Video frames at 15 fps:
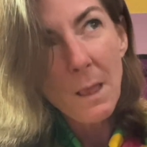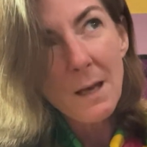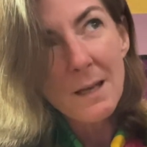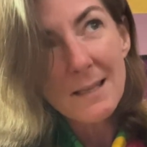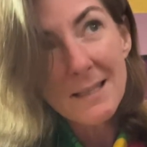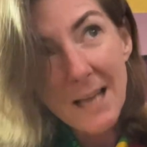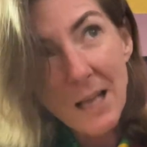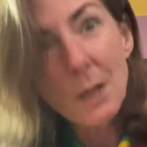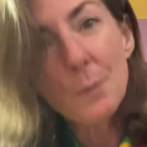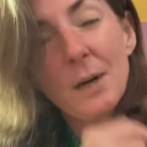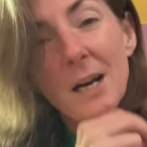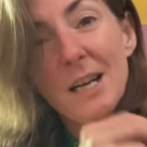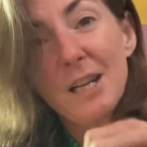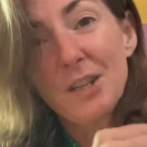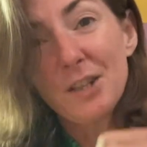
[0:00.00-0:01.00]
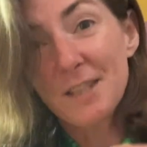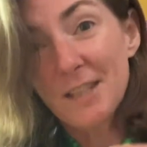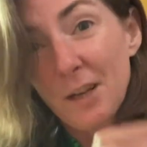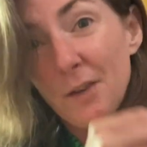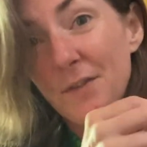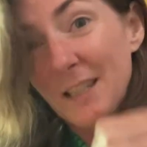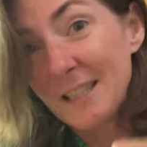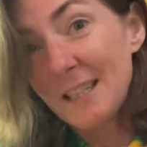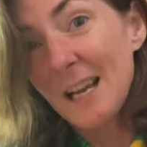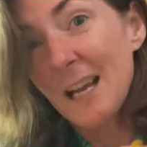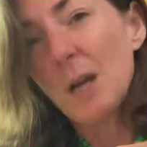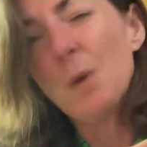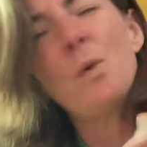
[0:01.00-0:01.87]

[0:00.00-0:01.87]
Celebrating yourself today